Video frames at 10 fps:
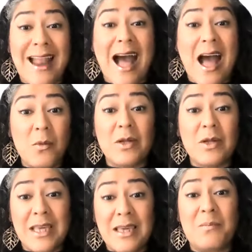I will
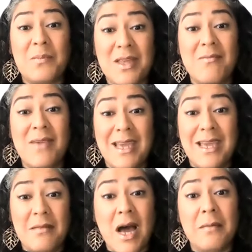keep them
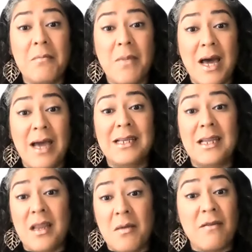in my mind
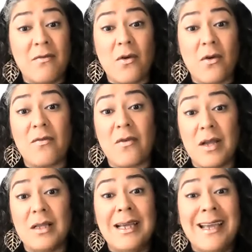and in my
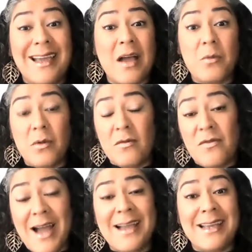forefront, and I will
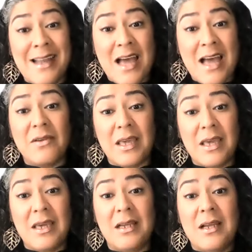fight and
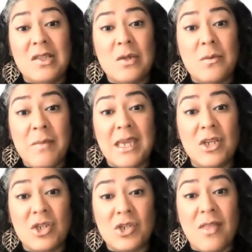advocate to
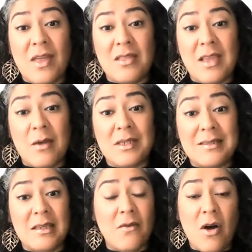making sure that they
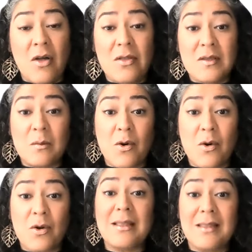receive all the
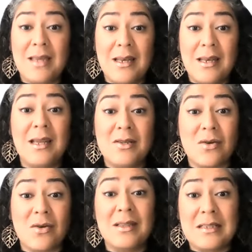support that they need
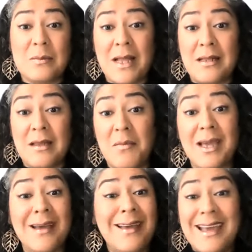during this
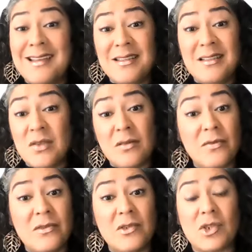pandemic and into the
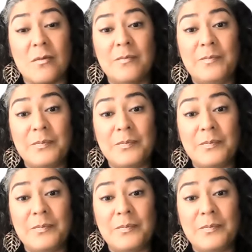future.